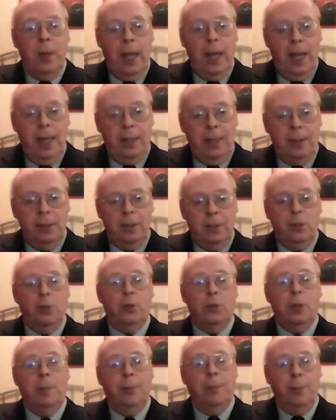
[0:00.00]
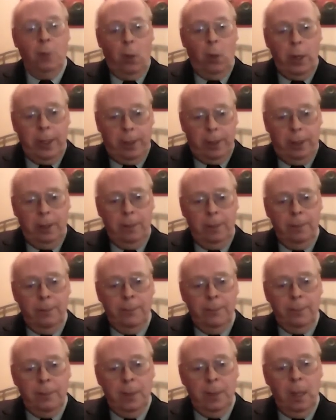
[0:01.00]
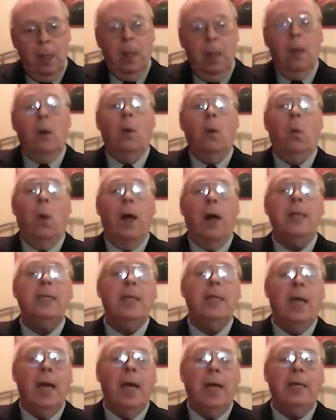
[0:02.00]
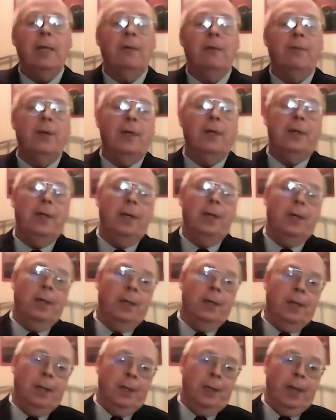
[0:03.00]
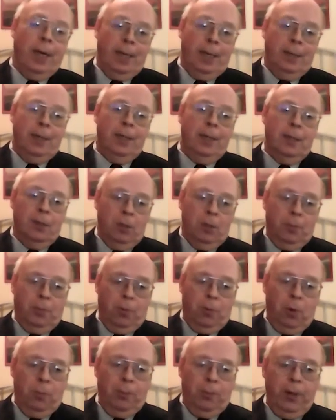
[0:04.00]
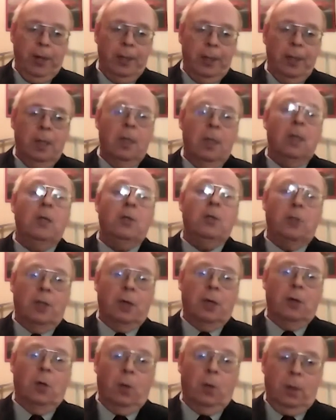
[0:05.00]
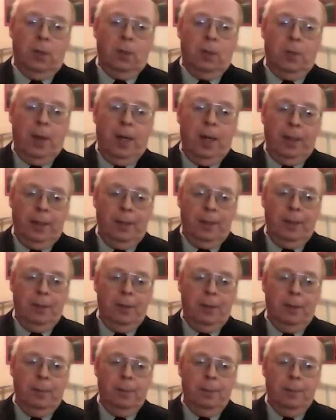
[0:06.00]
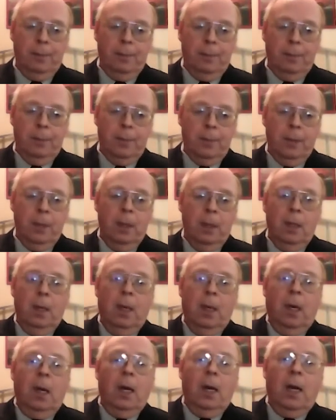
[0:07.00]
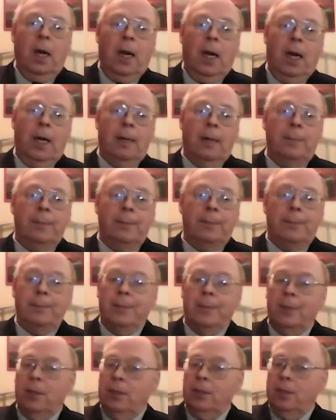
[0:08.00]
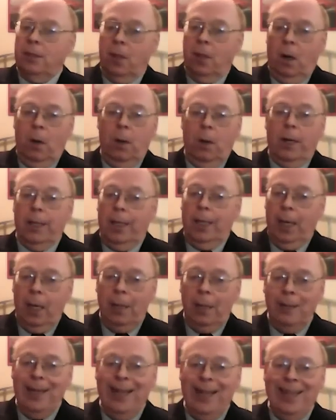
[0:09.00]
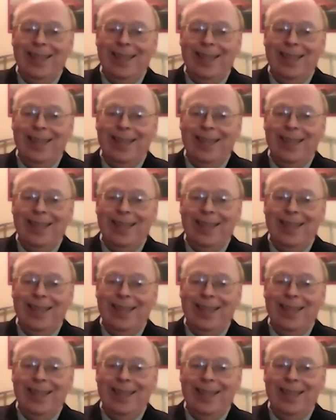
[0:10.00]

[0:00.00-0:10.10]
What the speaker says: ask your employer what kind of an ending is appropriate to the correspondence. So again,